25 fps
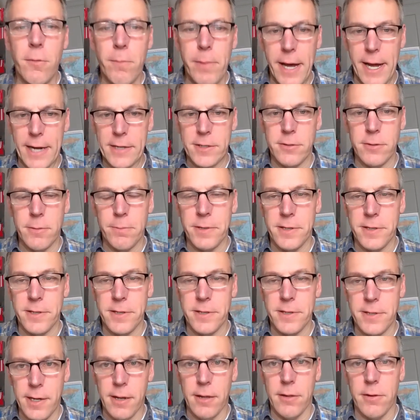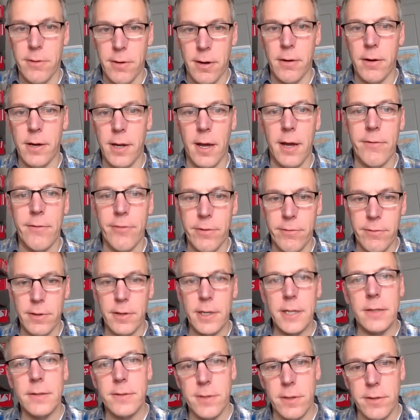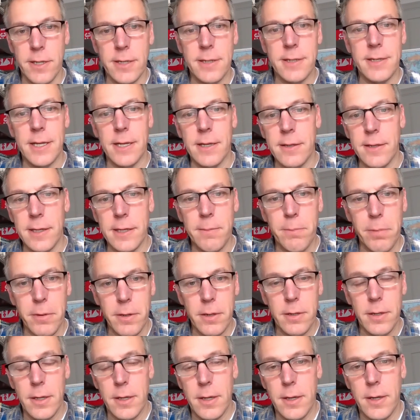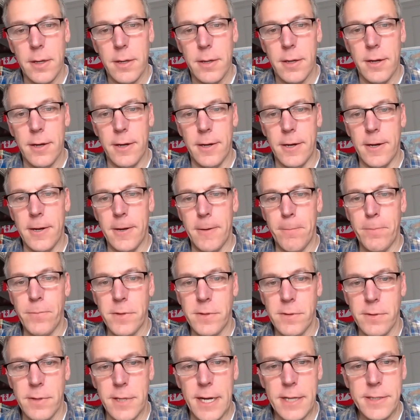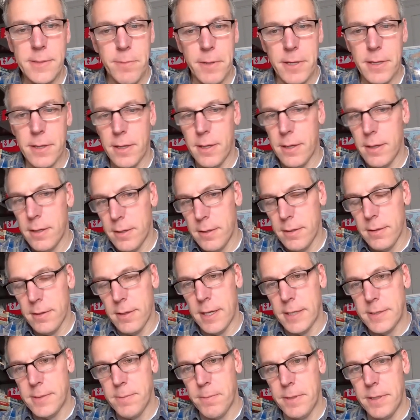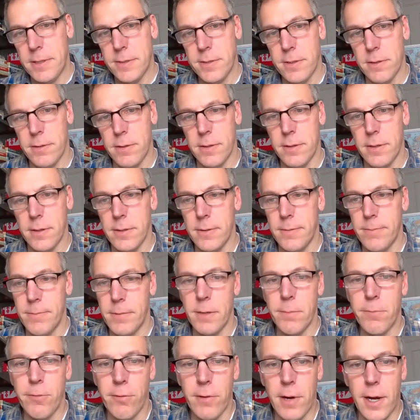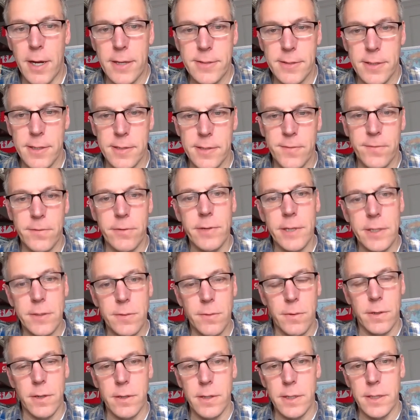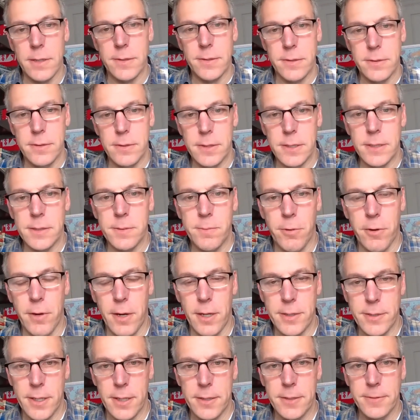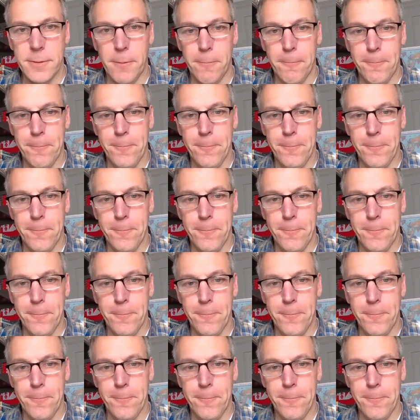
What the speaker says: back to a particular archive and really sort of dig deeper. So that's been sort of the process for each one of these projects.